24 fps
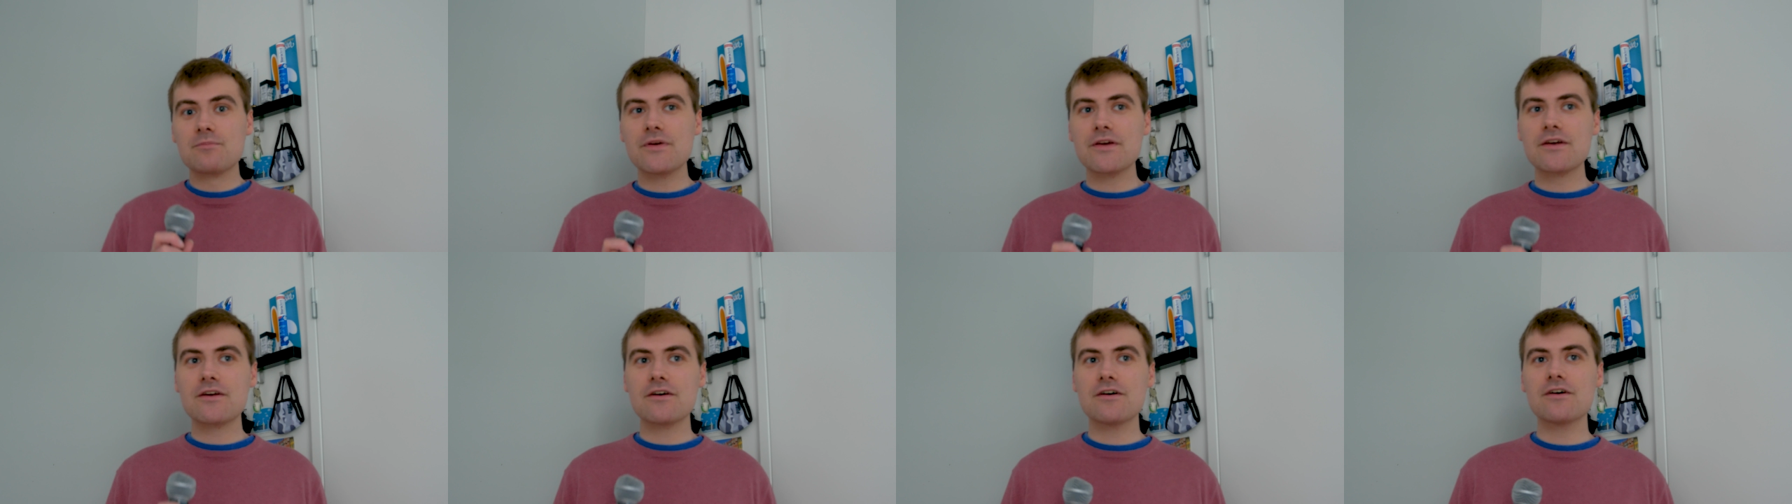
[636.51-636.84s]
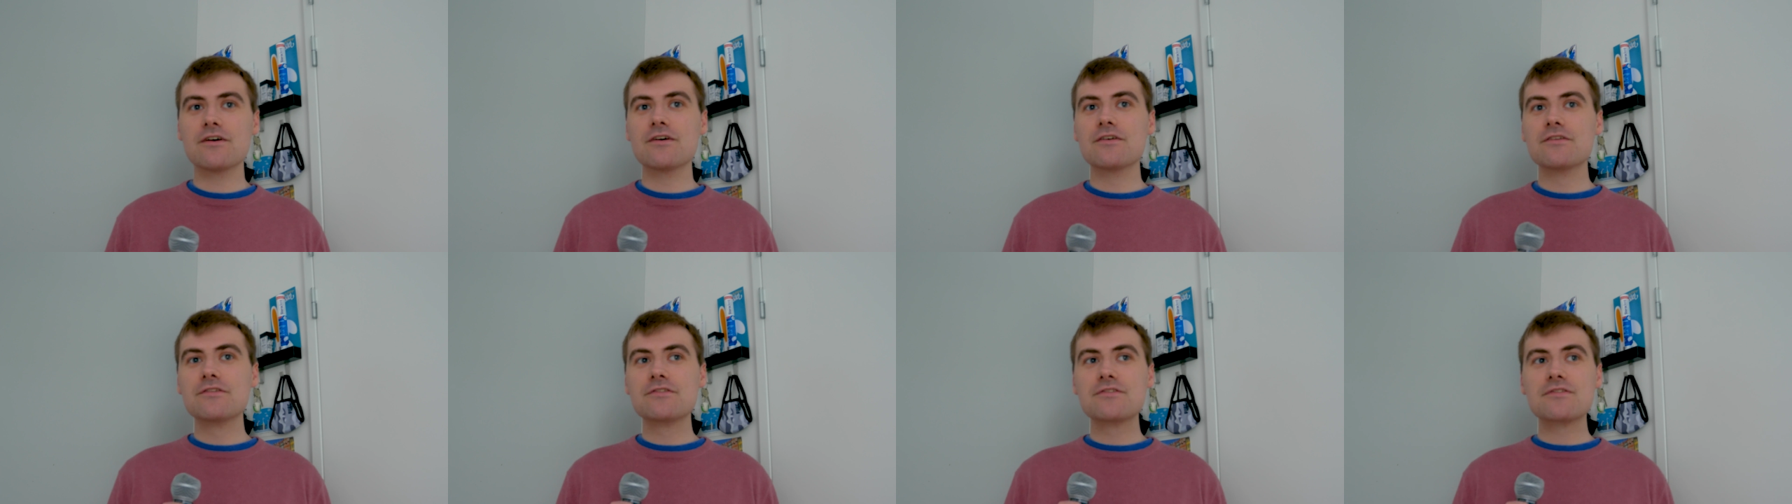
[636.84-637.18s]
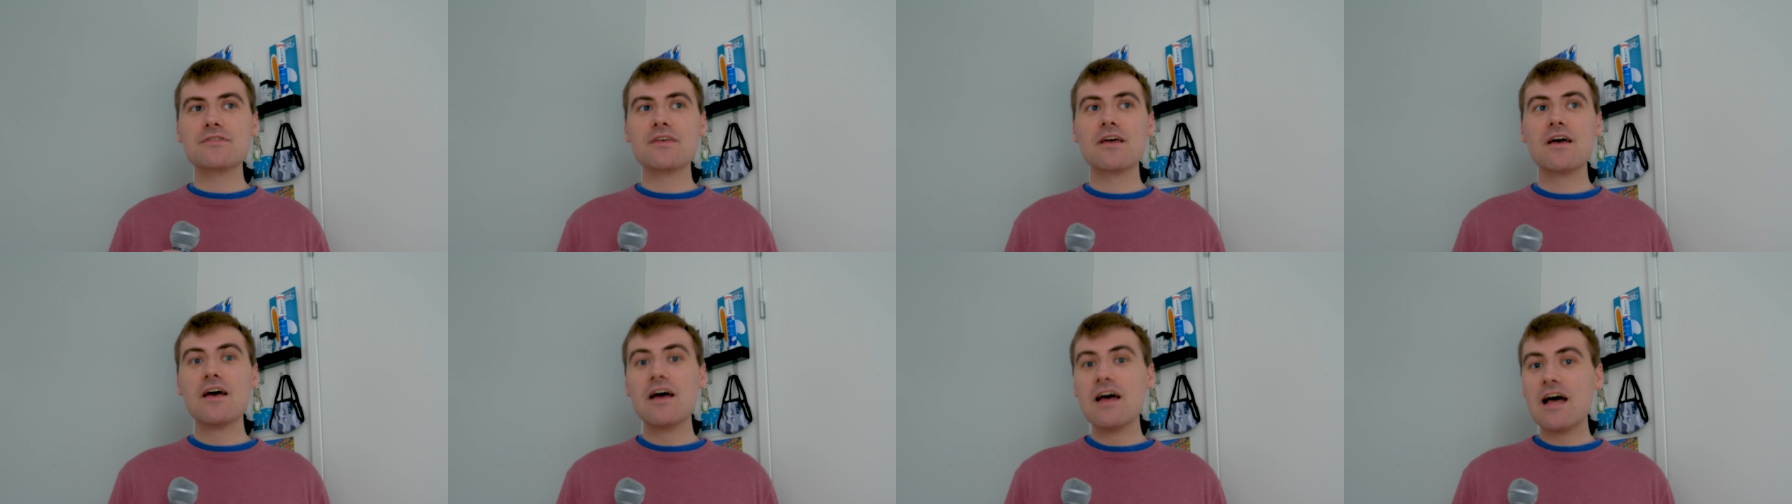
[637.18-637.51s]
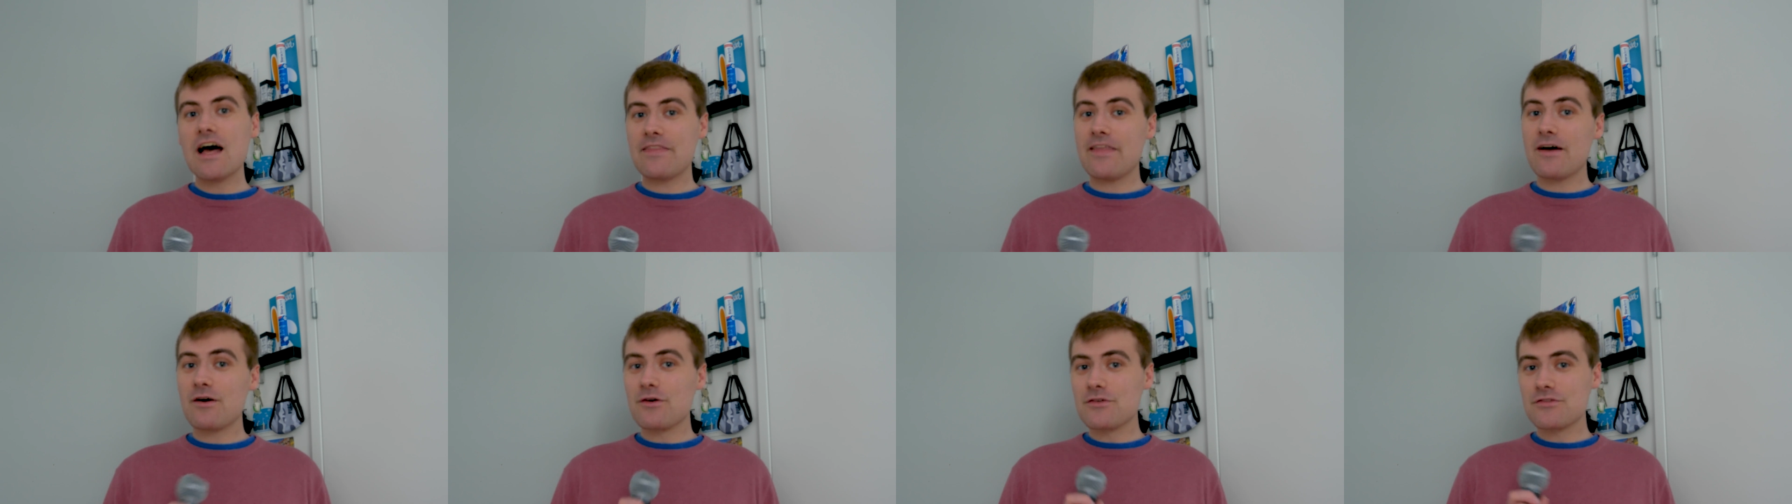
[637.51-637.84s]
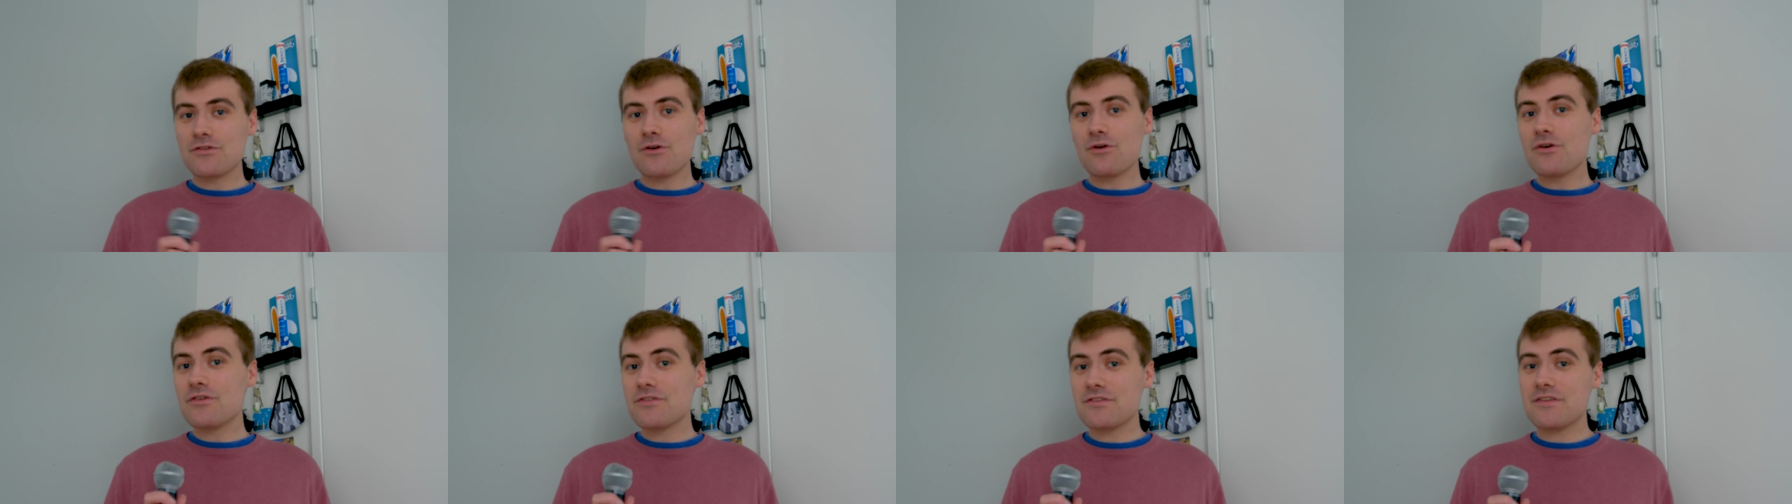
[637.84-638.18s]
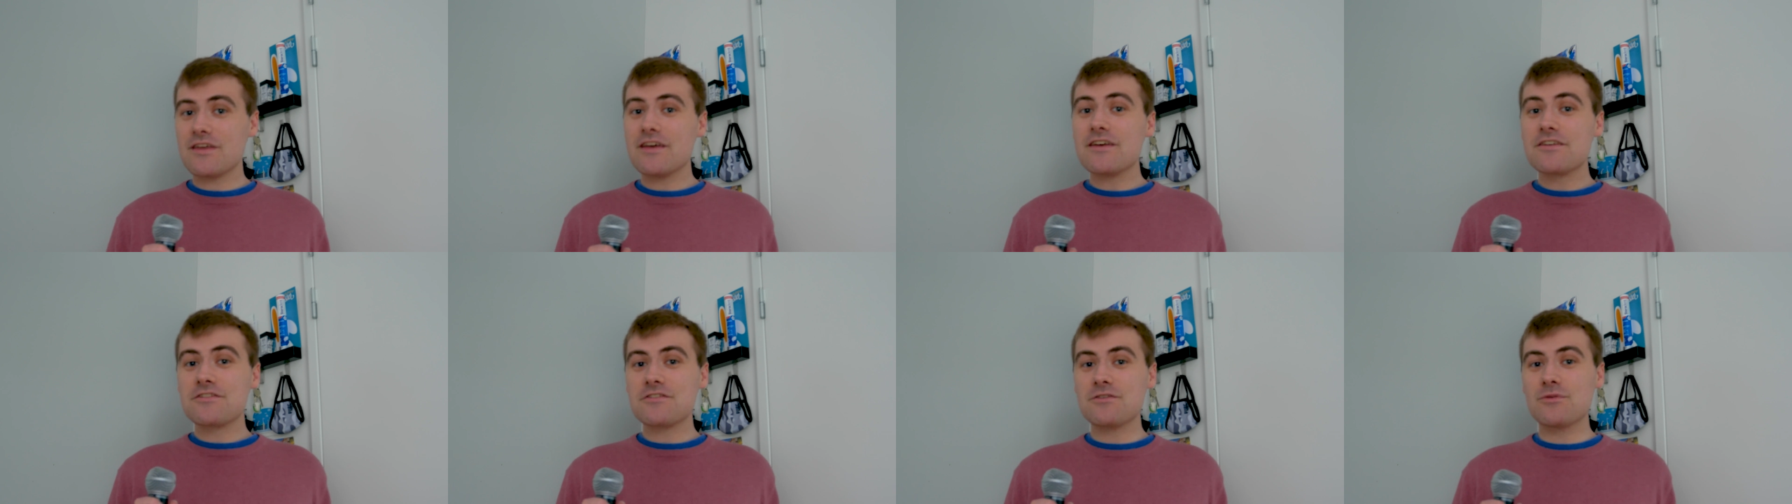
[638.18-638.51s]
because that was always
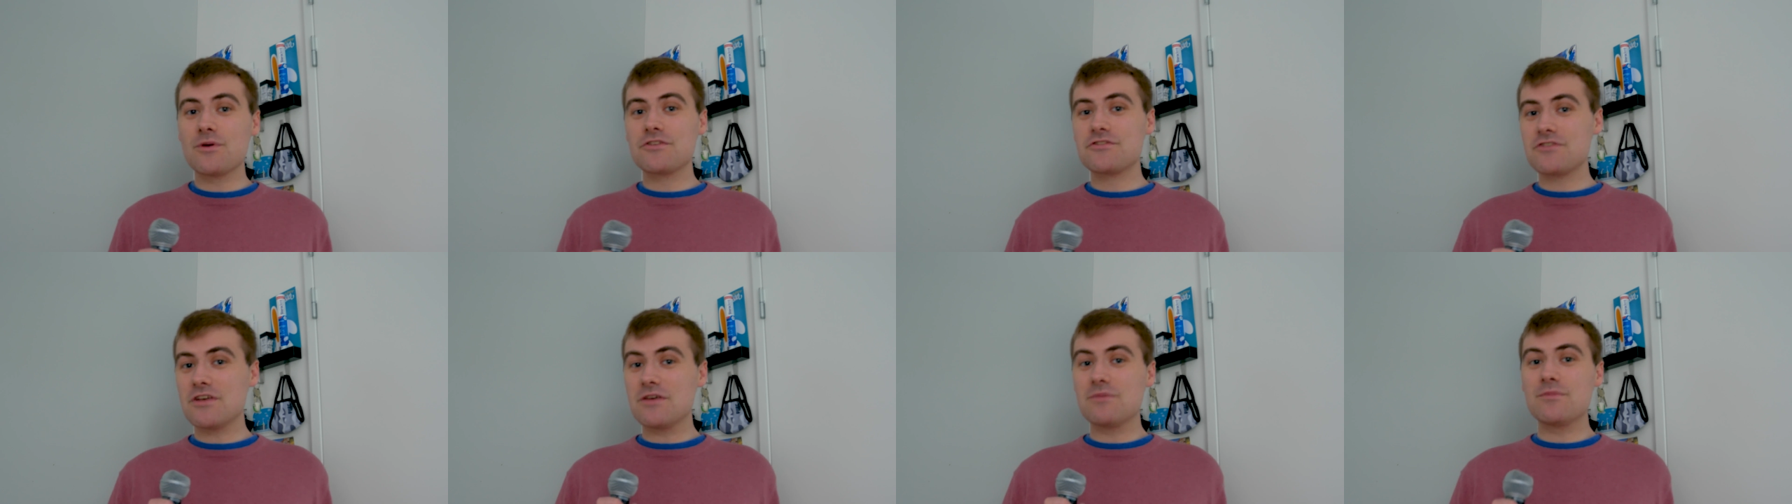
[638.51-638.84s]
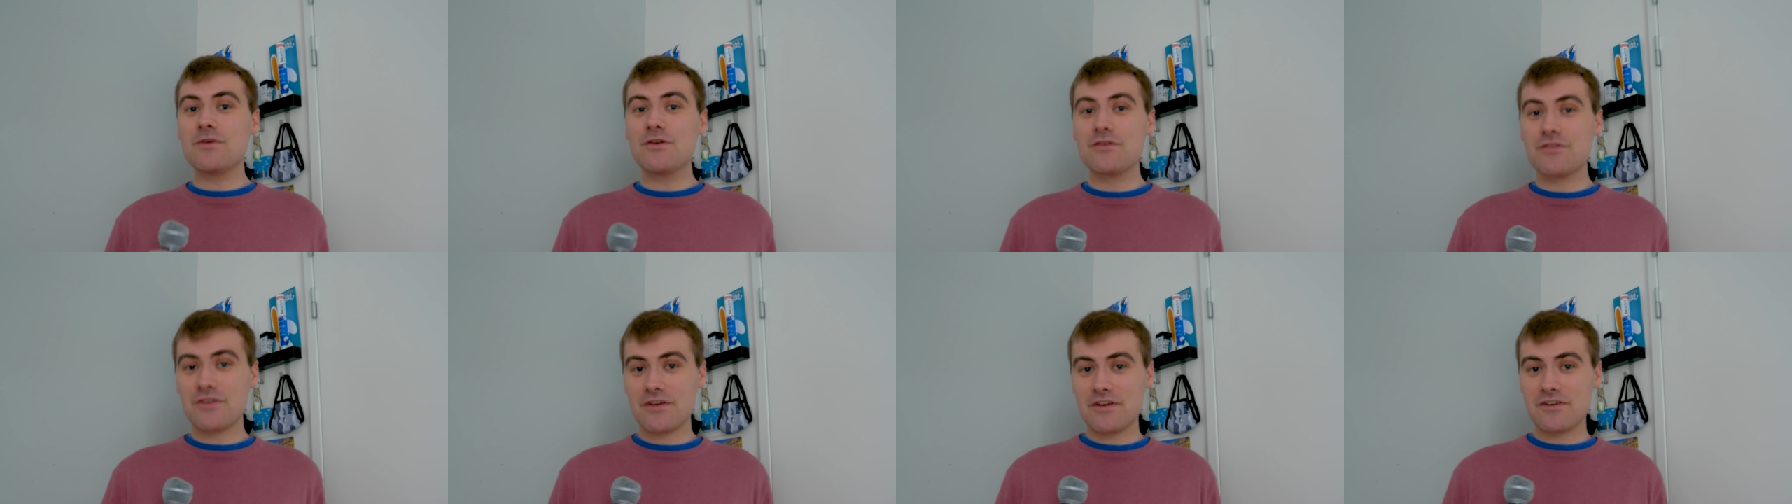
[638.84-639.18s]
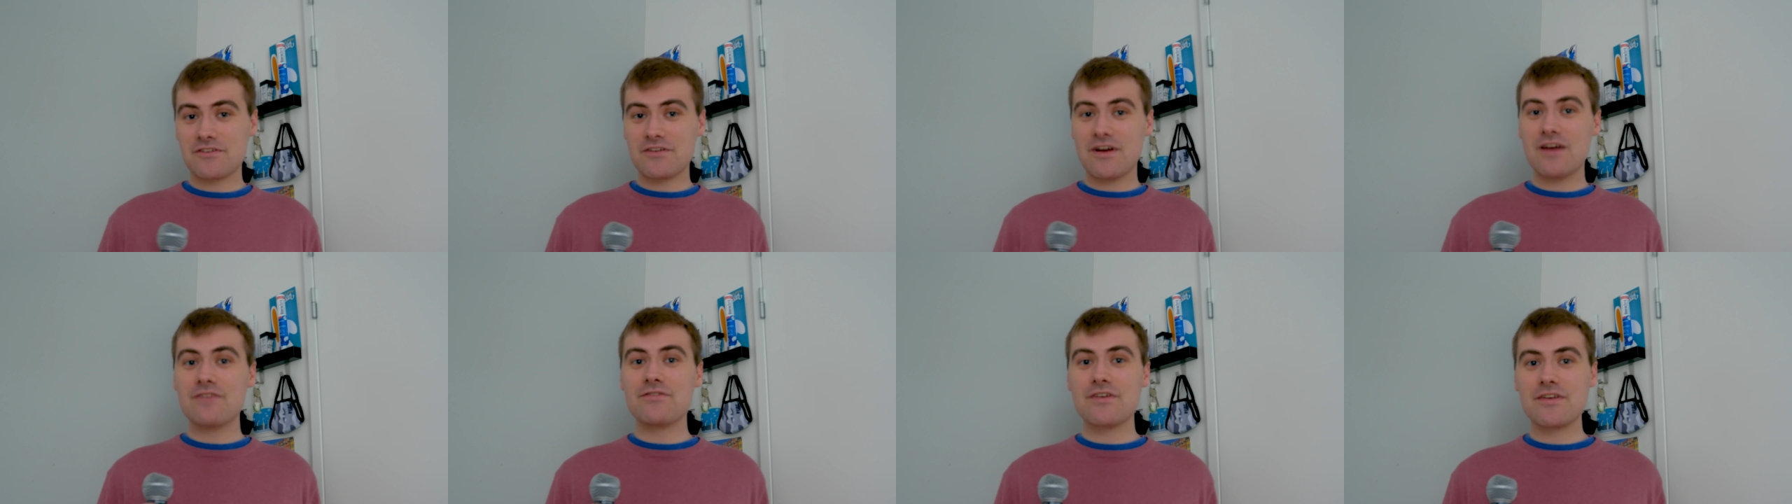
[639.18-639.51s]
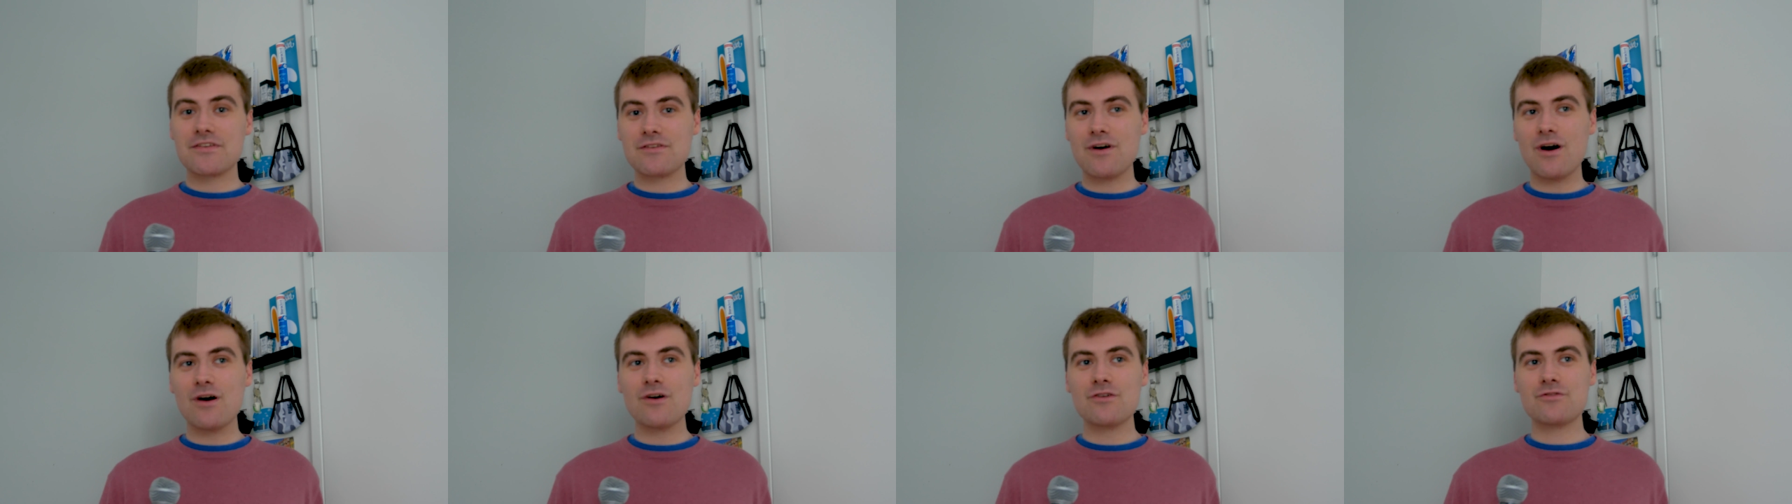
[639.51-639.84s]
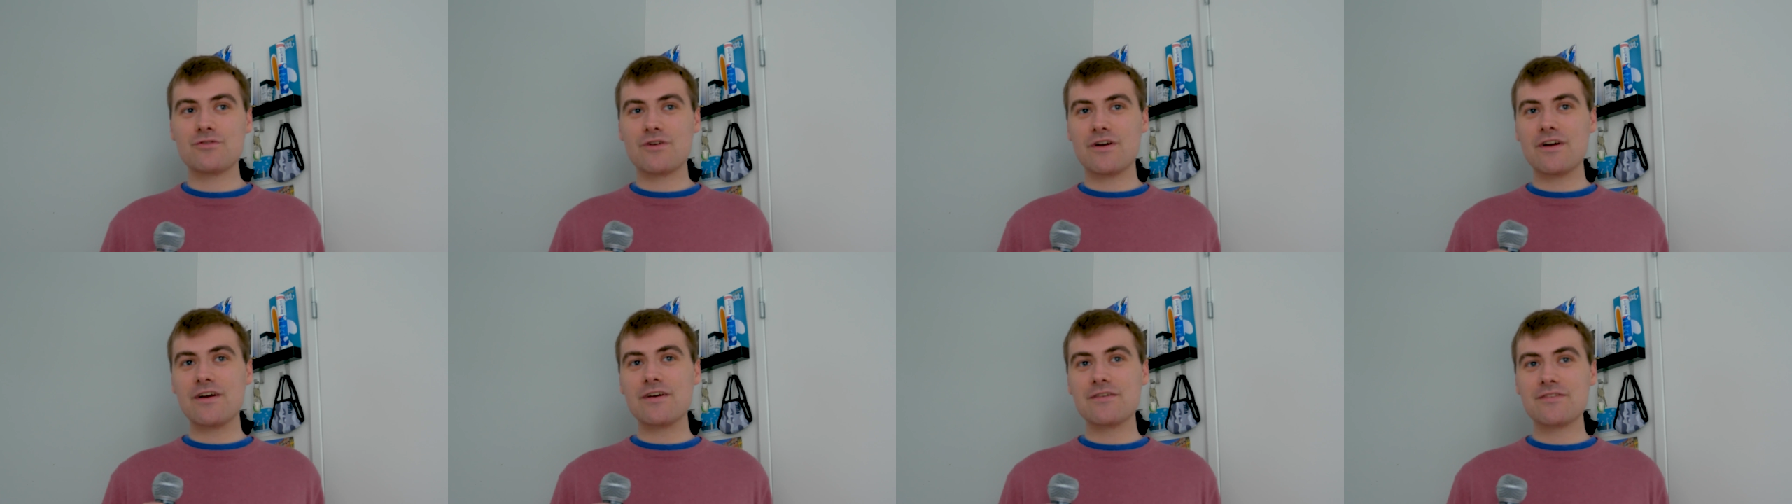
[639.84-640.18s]
the issue with sheet music engraving software,